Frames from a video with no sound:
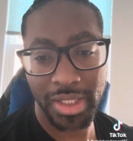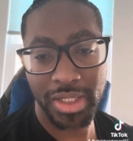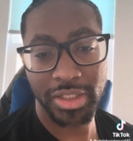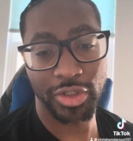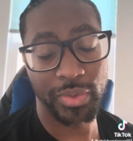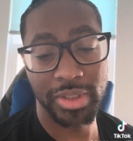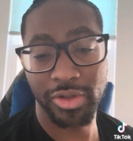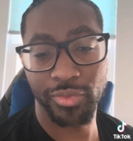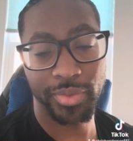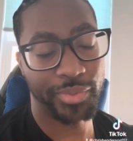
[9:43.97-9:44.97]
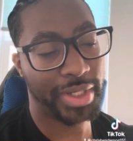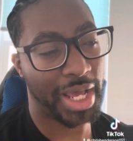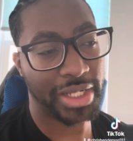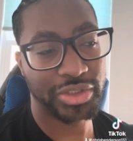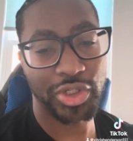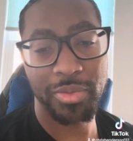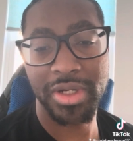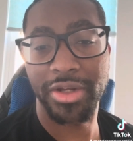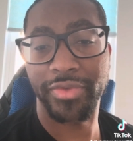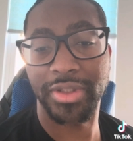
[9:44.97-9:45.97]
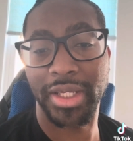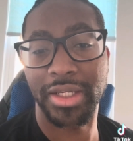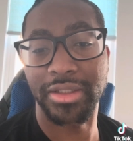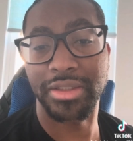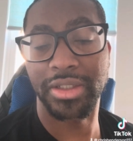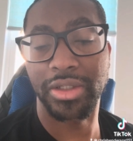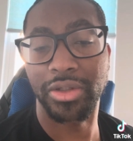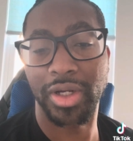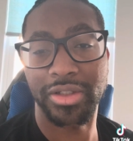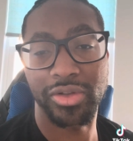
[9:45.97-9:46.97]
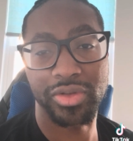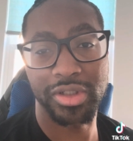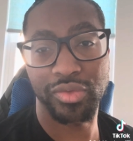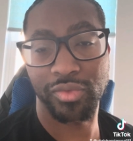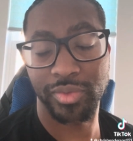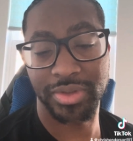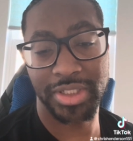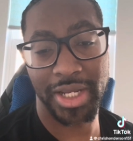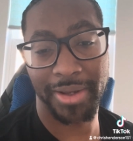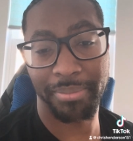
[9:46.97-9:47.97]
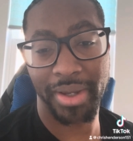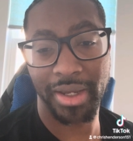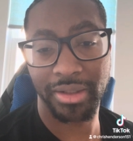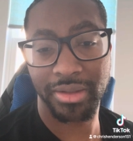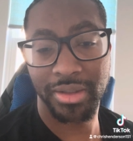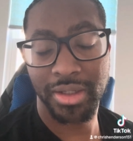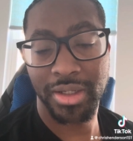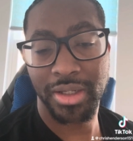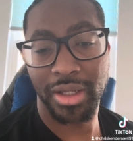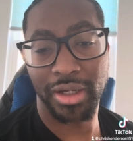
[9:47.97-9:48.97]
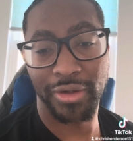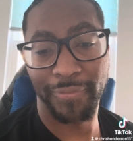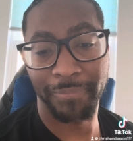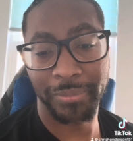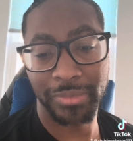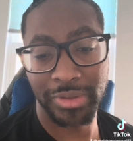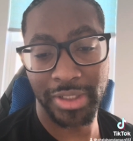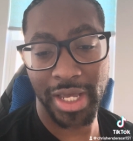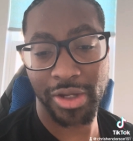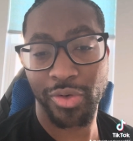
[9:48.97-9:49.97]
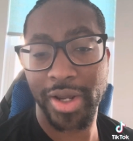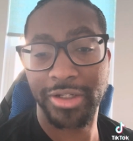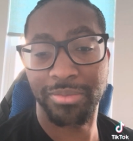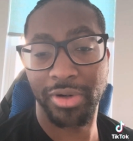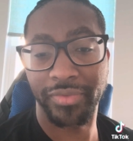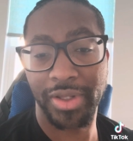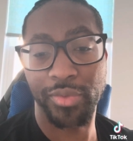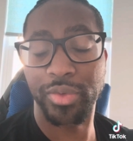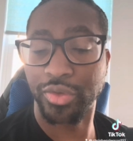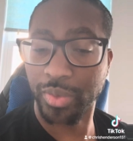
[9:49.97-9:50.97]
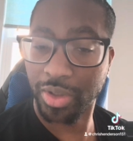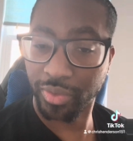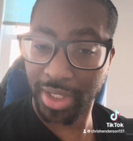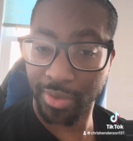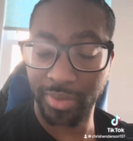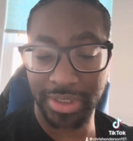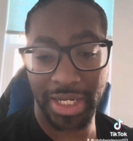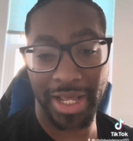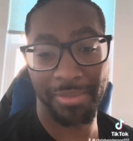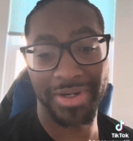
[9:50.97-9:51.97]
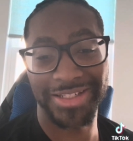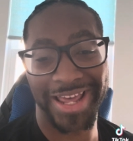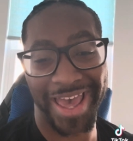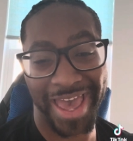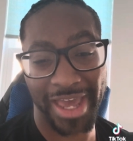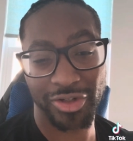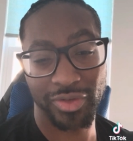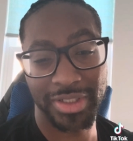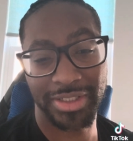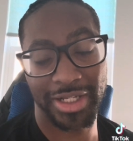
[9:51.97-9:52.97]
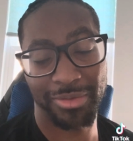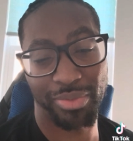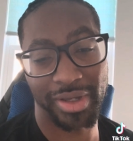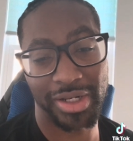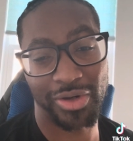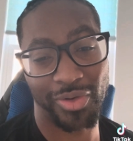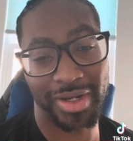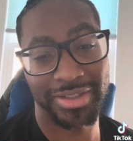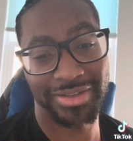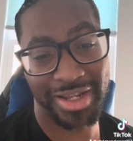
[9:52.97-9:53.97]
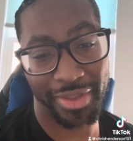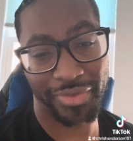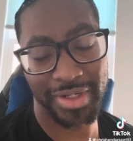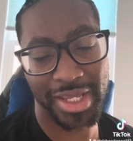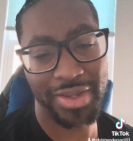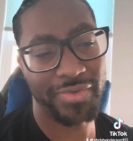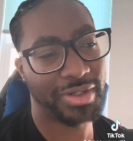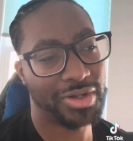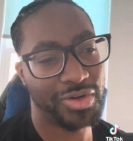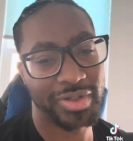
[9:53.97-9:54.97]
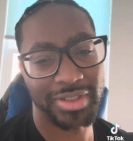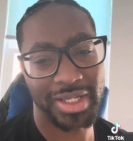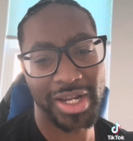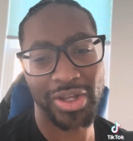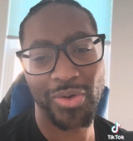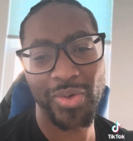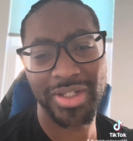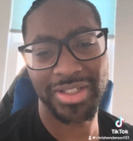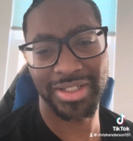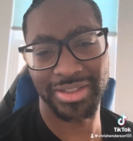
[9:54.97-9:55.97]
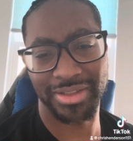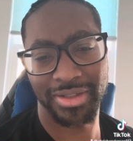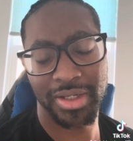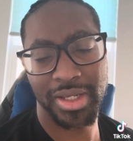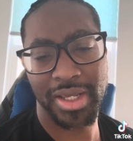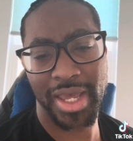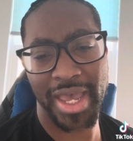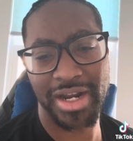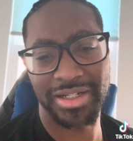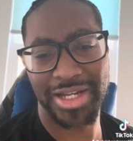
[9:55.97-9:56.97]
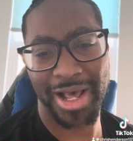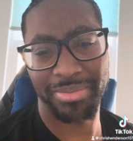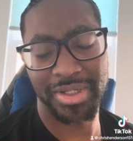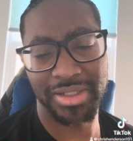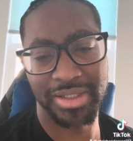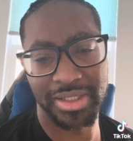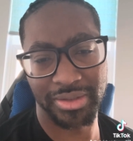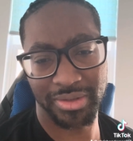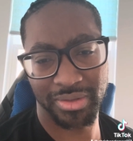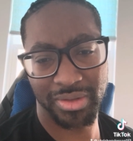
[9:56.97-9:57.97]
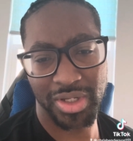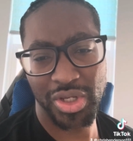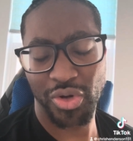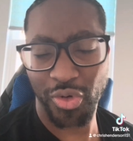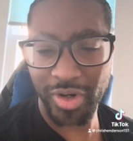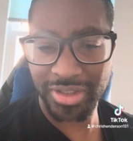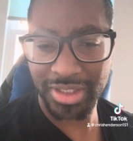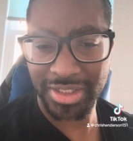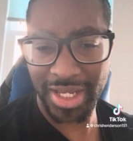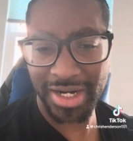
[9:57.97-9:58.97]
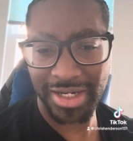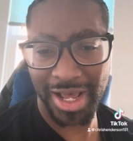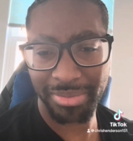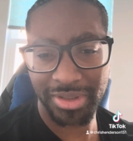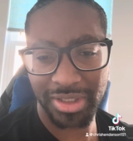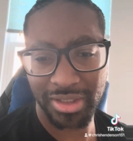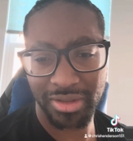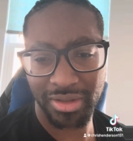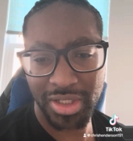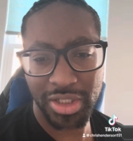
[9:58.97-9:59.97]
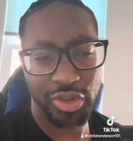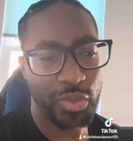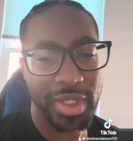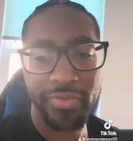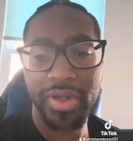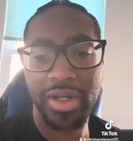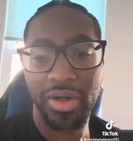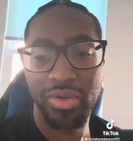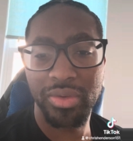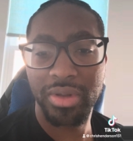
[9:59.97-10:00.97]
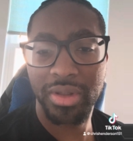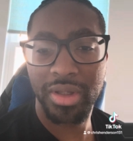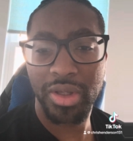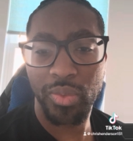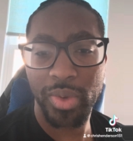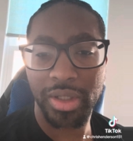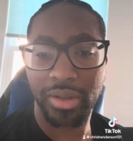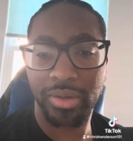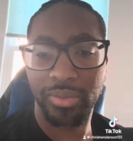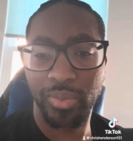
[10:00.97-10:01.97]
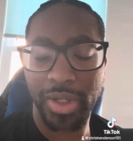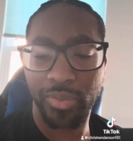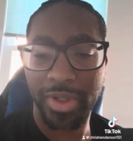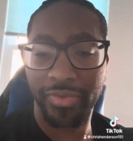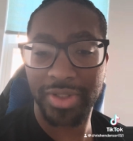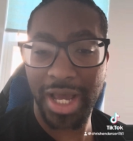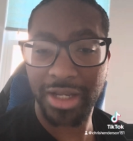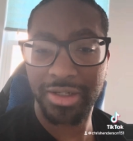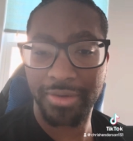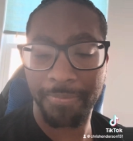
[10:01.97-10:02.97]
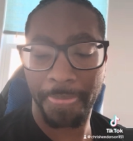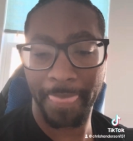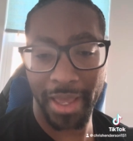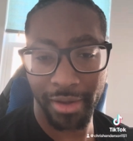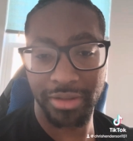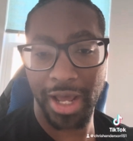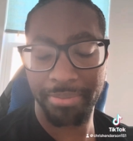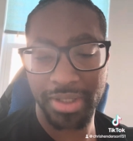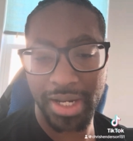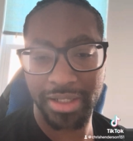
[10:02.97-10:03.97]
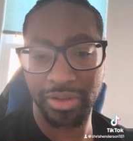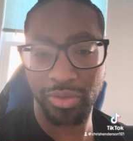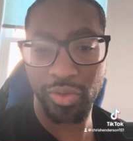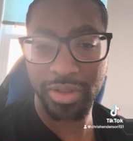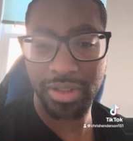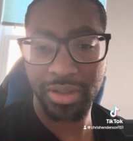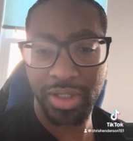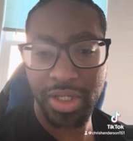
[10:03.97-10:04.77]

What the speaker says: So we got so many different things in here. I told you this one was jam-packed. You got Christ's birthday, which we know that was a lie, but is actually celebrating Christ's death. And they even go and say that Christians had adopted this. Christians had adopted this? Do we even know what we've adopted as a Christian.